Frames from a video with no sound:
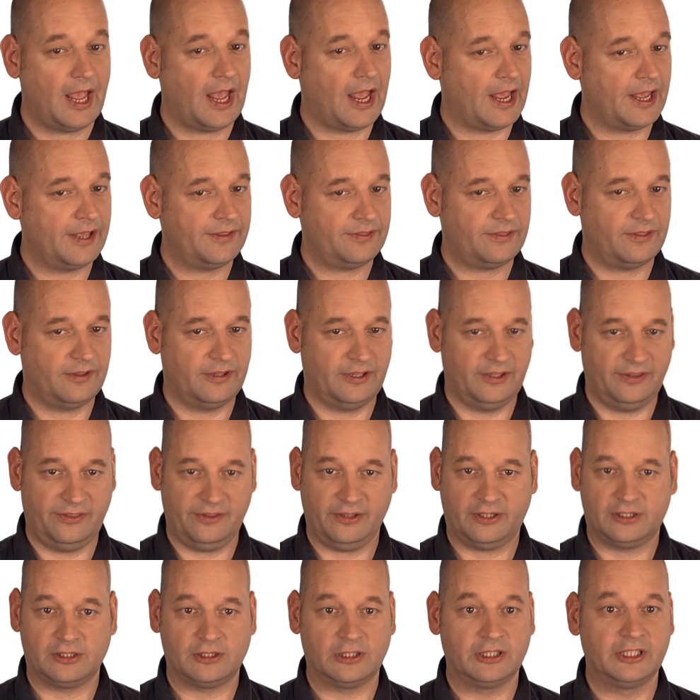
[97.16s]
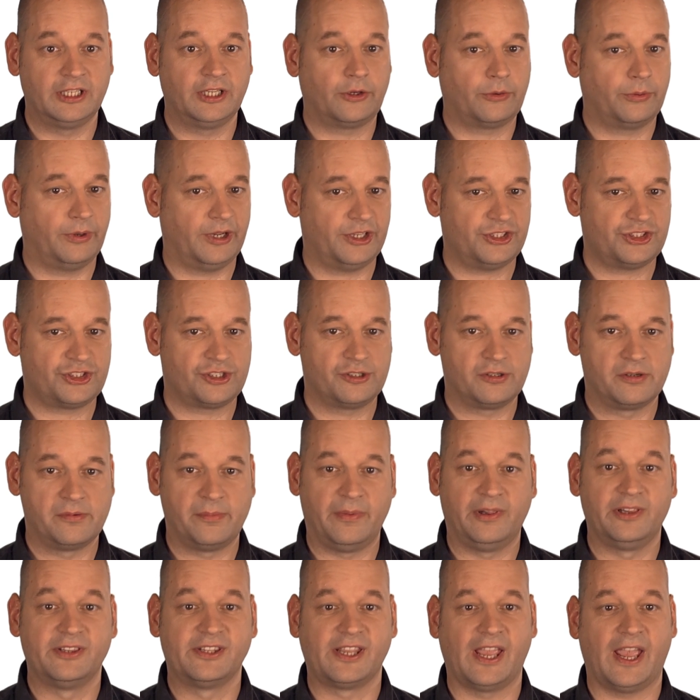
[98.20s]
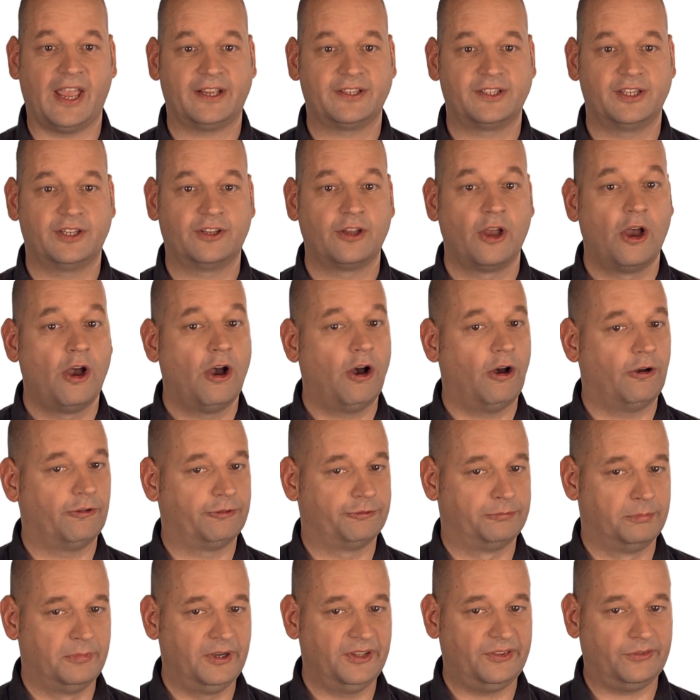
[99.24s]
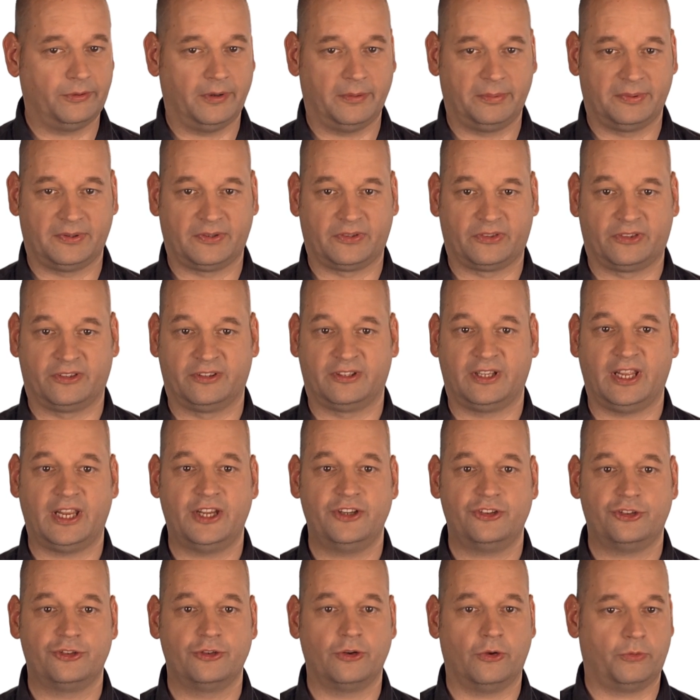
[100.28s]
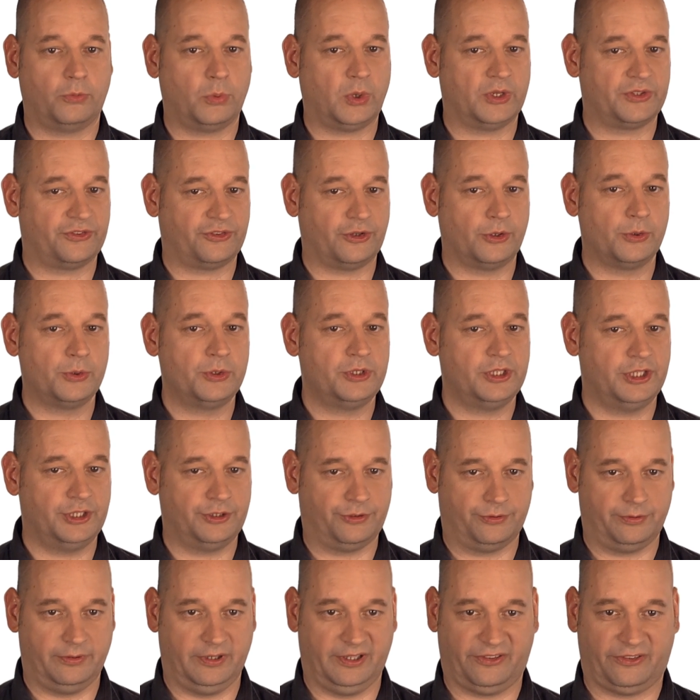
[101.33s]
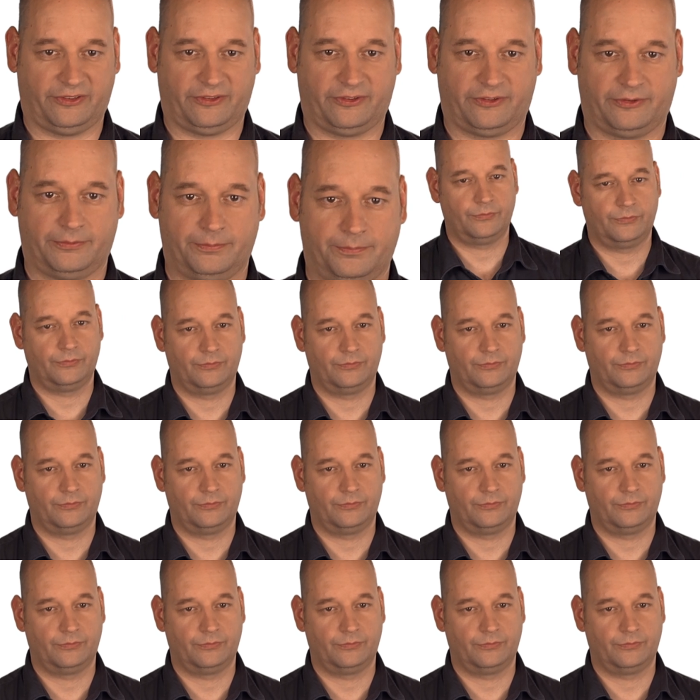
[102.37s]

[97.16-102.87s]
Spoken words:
and the ethically questionable tactic of misrepresentation of one's own interests.